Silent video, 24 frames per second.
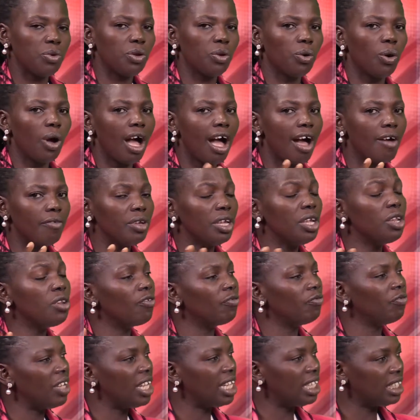don't have
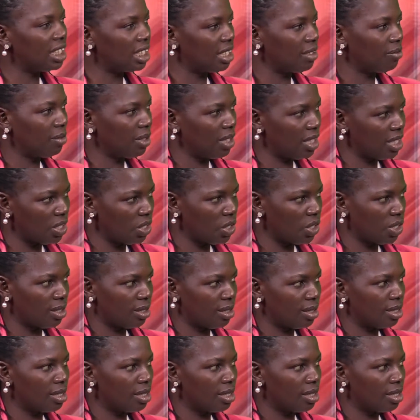innovative teachers.